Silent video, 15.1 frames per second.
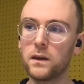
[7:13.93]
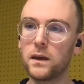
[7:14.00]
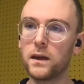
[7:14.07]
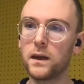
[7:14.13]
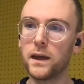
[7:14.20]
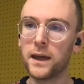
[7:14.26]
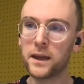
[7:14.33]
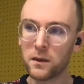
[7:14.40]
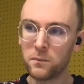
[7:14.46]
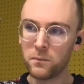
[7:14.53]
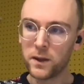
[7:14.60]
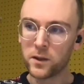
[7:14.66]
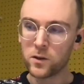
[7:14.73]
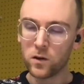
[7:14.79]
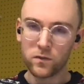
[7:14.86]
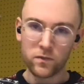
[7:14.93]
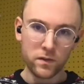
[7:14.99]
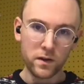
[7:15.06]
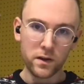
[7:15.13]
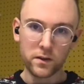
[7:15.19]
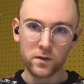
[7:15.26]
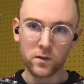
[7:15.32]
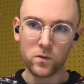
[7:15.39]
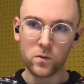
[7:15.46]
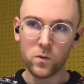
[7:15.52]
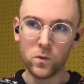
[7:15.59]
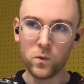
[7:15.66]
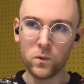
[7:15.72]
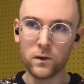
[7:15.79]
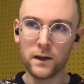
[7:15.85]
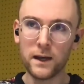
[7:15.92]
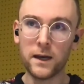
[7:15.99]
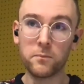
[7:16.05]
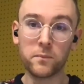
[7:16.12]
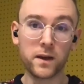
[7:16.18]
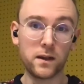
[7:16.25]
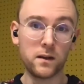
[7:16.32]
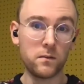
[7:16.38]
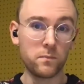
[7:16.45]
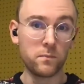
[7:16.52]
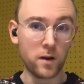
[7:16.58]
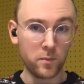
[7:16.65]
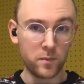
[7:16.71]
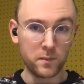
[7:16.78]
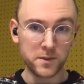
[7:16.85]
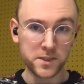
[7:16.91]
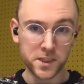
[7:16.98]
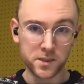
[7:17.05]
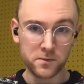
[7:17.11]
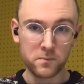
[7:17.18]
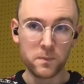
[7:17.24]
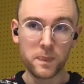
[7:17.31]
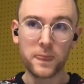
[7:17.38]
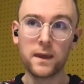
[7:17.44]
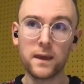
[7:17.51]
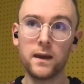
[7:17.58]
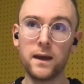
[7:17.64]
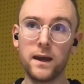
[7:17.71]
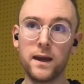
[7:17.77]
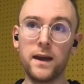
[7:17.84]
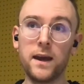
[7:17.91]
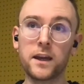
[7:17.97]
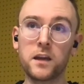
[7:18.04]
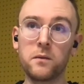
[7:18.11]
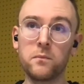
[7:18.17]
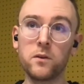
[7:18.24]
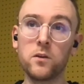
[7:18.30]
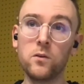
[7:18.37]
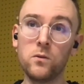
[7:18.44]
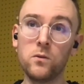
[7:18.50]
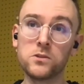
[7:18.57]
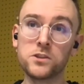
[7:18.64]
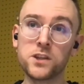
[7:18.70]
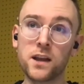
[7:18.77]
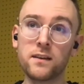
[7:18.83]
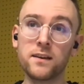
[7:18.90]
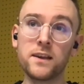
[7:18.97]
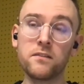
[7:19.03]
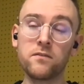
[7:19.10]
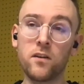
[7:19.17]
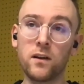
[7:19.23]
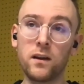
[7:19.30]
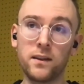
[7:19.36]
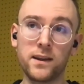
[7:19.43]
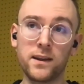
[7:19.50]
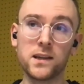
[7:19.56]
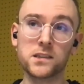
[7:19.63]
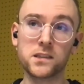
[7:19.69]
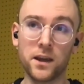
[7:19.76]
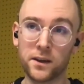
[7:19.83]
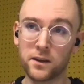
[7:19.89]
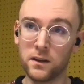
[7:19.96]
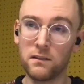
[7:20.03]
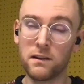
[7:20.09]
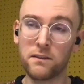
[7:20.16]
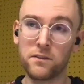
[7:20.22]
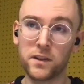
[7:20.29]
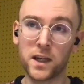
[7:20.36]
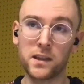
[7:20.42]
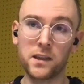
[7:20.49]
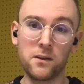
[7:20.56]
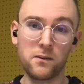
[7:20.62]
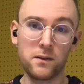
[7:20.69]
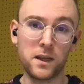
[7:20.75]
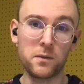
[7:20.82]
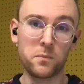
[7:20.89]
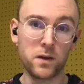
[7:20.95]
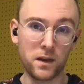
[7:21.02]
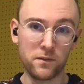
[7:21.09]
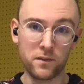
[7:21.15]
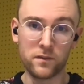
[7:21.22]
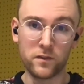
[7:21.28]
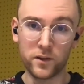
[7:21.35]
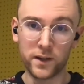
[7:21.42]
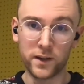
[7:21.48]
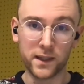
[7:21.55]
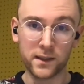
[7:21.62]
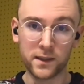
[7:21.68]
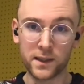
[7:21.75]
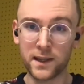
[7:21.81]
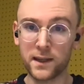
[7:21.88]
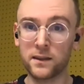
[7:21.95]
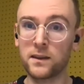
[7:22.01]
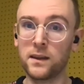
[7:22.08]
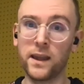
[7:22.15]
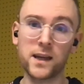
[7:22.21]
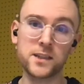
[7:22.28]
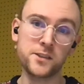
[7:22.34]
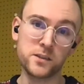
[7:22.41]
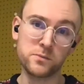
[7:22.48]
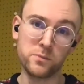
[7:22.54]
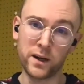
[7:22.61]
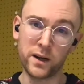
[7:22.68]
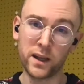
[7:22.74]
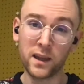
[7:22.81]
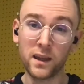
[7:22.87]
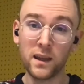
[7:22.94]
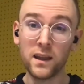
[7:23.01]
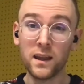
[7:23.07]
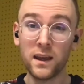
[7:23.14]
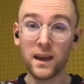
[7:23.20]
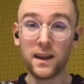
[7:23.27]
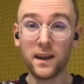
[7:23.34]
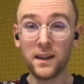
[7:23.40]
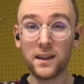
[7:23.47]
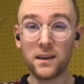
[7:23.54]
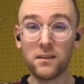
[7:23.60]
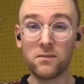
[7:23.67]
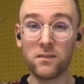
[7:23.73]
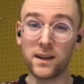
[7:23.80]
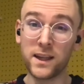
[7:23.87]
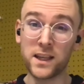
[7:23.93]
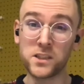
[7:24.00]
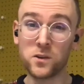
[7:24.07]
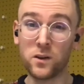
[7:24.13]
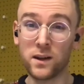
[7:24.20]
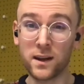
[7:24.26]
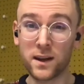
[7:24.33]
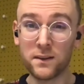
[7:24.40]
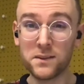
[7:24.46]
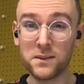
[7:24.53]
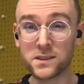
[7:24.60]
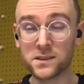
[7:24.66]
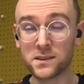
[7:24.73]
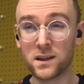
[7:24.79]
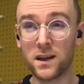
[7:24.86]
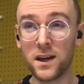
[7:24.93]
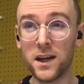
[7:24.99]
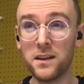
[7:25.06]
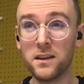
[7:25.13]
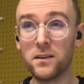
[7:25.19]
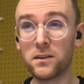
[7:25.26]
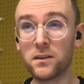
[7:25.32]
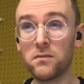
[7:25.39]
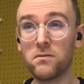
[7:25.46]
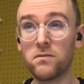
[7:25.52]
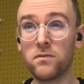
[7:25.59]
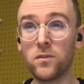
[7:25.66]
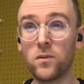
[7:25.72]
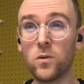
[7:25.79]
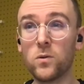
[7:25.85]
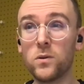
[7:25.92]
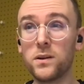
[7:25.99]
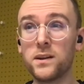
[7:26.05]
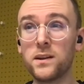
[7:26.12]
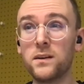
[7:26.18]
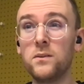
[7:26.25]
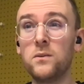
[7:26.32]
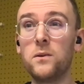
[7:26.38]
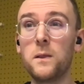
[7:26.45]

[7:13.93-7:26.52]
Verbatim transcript: it can be tough to um, get a permanent position. Uh, it can you generally fall into the cycle of having to continually apply for funding to get the next year's money, and I didn't really enjoy that. And I was kind of looking forward to